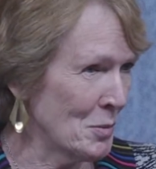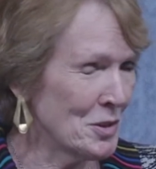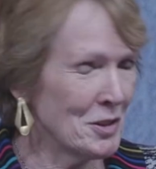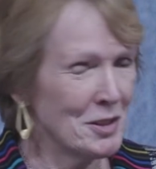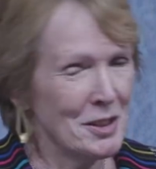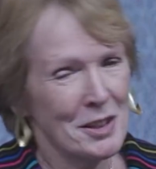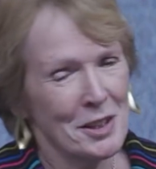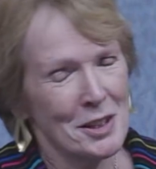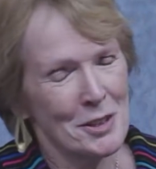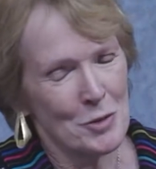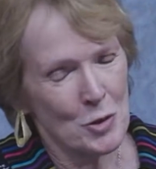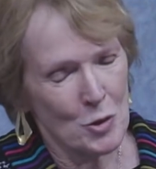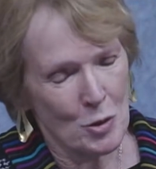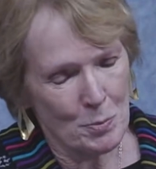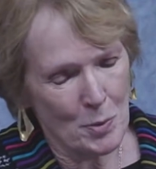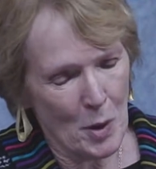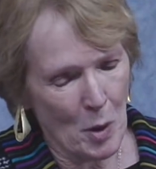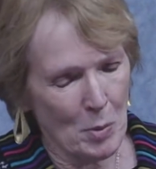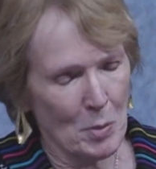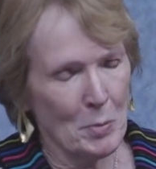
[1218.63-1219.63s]
And you can
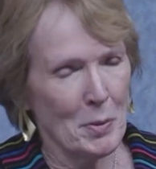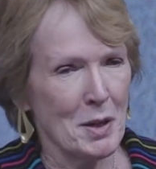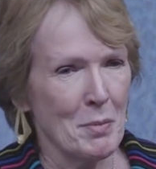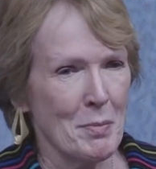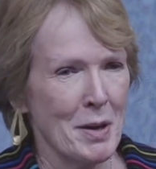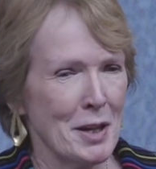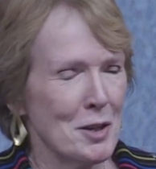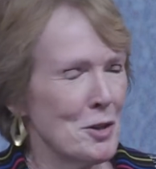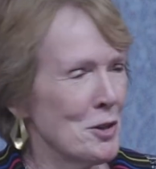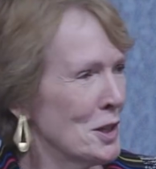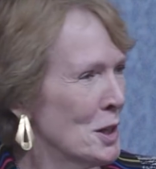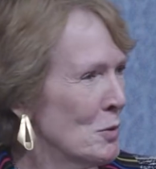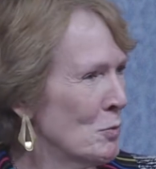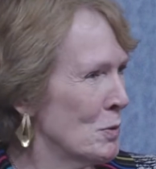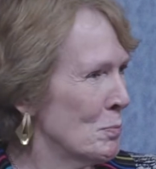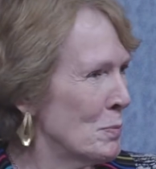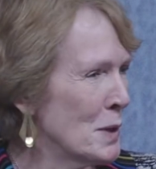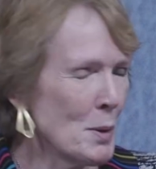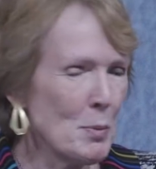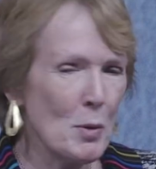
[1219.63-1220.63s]
probably imagine that when
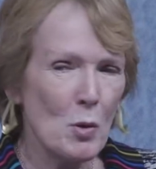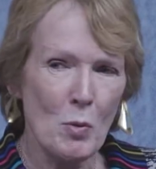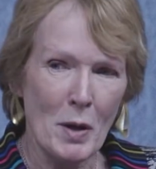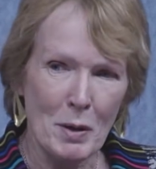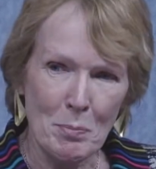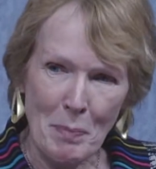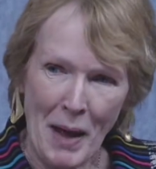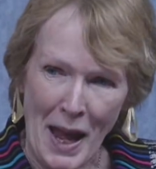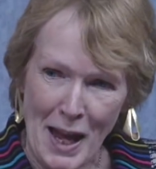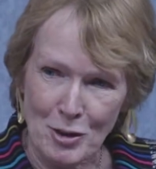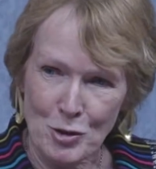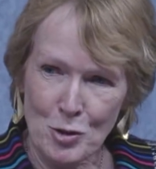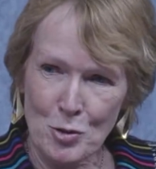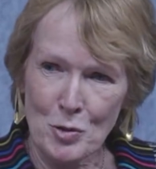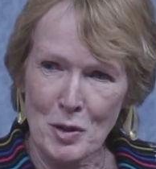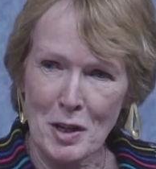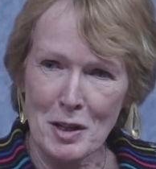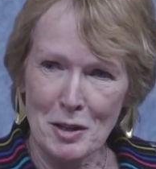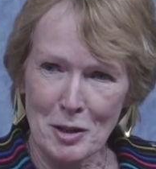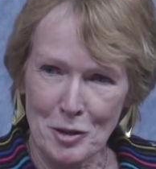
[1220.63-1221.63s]
people went back through
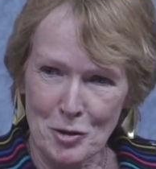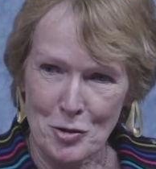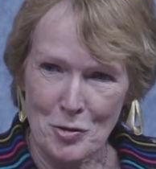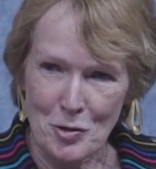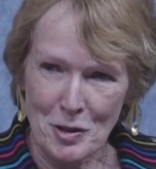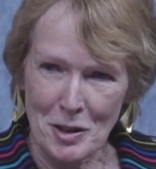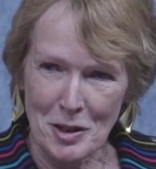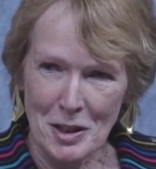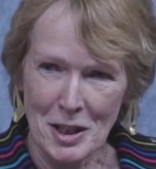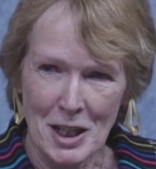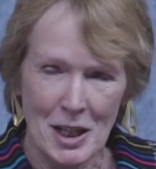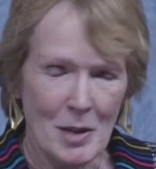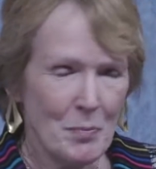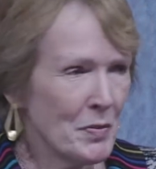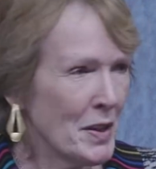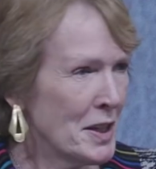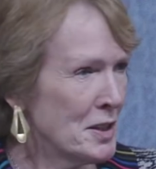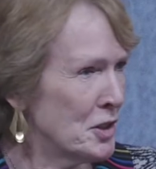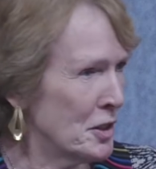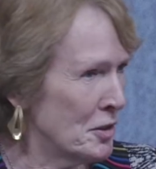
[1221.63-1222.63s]
their history,
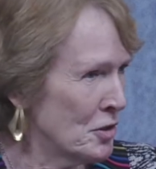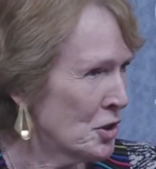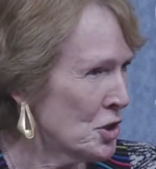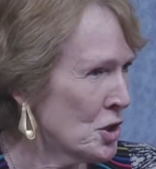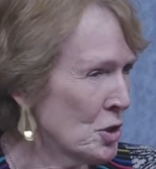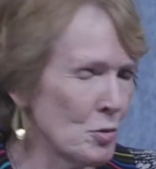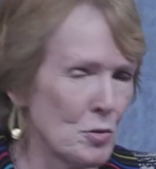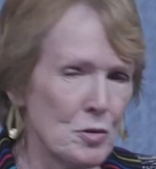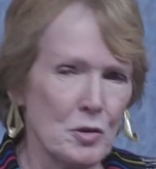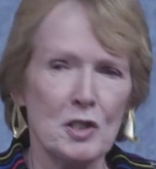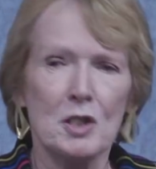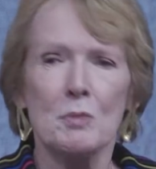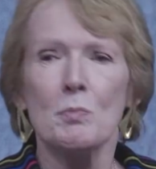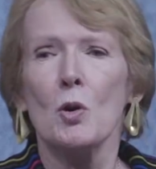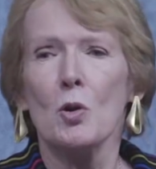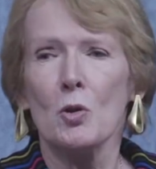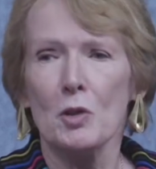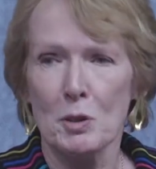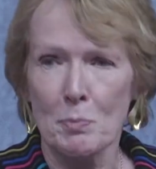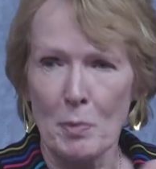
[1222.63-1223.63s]
they didn't choose the
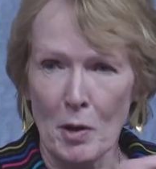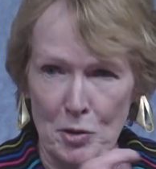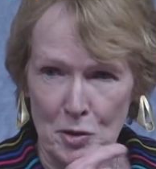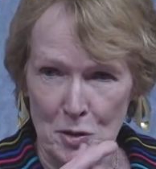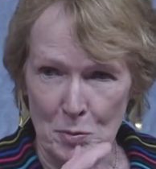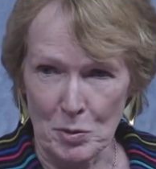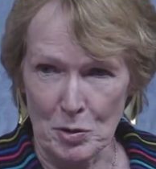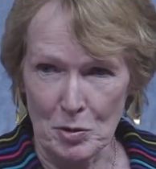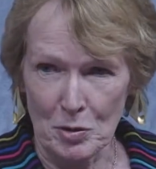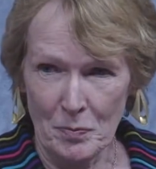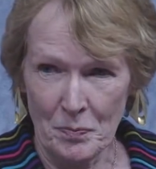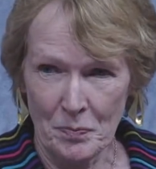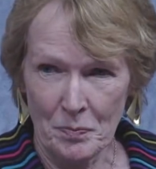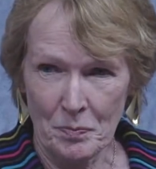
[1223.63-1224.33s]
smallest possible